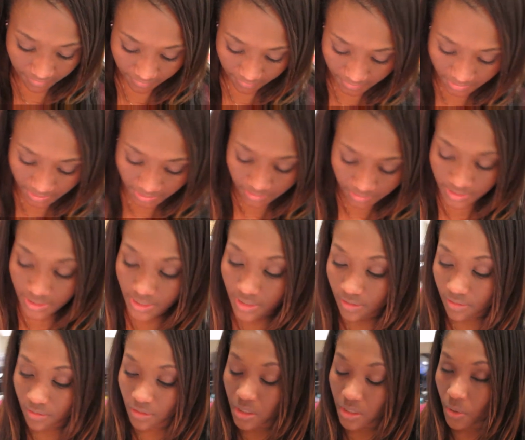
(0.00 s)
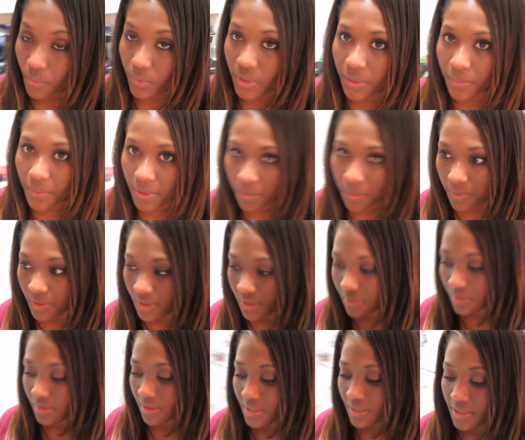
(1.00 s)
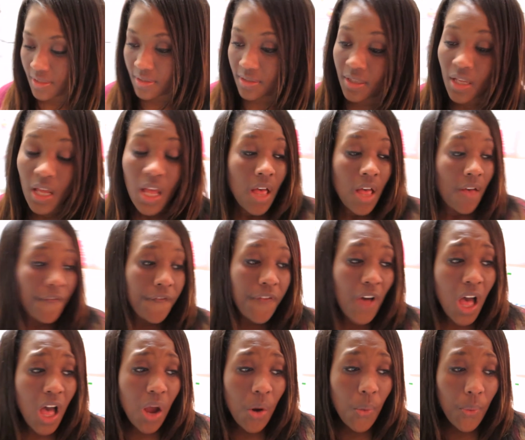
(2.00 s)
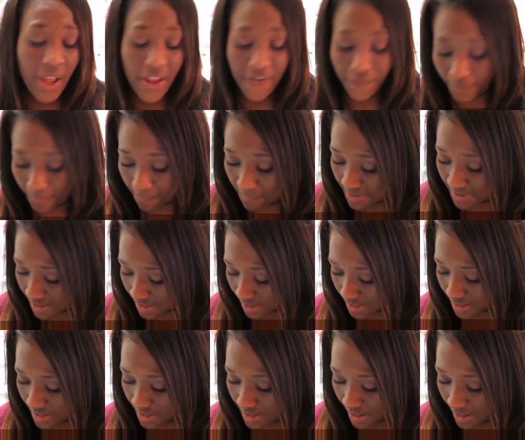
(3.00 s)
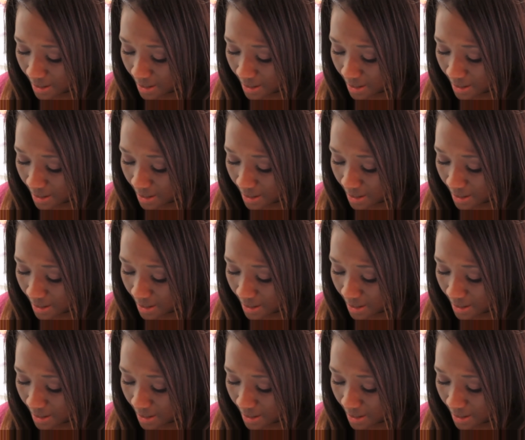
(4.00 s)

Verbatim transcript: Well, he didn't go anywhere, but he's far away from me.